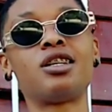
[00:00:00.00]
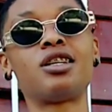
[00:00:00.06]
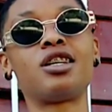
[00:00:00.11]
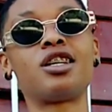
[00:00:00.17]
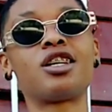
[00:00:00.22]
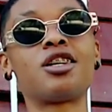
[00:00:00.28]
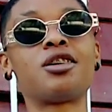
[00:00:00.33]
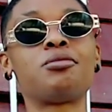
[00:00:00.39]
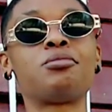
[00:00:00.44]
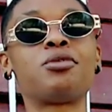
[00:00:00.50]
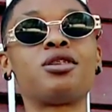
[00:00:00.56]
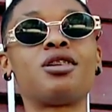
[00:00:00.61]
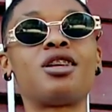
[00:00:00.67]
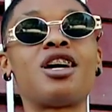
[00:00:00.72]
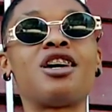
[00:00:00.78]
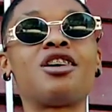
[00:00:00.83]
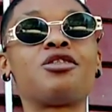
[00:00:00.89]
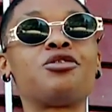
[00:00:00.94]
You get
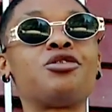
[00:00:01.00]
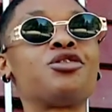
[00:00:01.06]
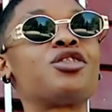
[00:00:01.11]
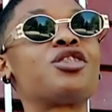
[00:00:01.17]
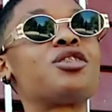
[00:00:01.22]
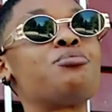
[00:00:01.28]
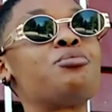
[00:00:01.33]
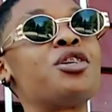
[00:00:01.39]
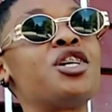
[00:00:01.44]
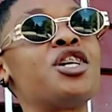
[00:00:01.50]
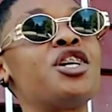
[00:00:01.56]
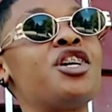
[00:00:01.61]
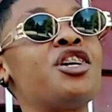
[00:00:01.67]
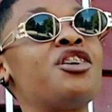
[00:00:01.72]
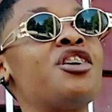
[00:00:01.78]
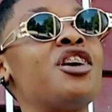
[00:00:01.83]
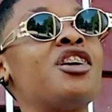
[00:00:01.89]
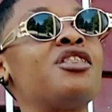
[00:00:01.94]
me? Like, when you see me
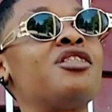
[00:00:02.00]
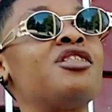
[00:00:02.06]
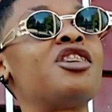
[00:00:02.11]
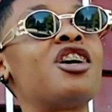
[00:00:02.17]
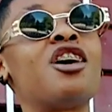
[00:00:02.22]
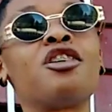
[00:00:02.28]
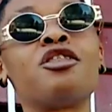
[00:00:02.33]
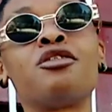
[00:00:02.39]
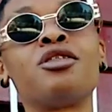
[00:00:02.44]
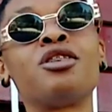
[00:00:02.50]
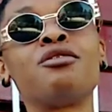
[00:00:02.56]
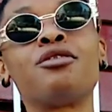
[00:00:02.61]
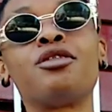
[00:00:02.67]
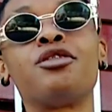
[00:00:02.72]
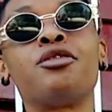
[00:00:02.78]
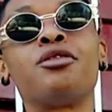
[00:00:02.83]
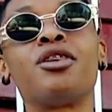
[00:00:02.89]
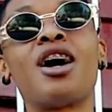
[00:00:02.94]
here and y'all don't
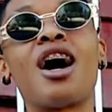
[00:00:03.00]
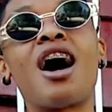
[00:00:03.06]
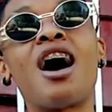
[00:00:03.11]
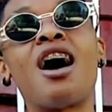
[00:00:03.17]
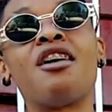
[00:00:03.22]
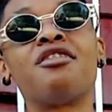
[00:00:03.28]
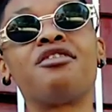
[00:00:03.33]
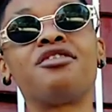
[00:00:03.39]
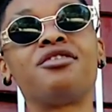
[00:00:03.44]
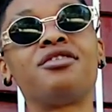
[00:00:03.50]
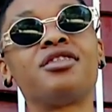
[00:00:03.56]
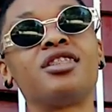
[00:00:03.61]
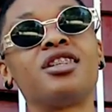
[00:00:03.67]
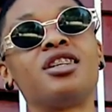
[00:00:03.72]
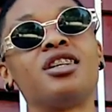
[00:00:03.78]
even know the half.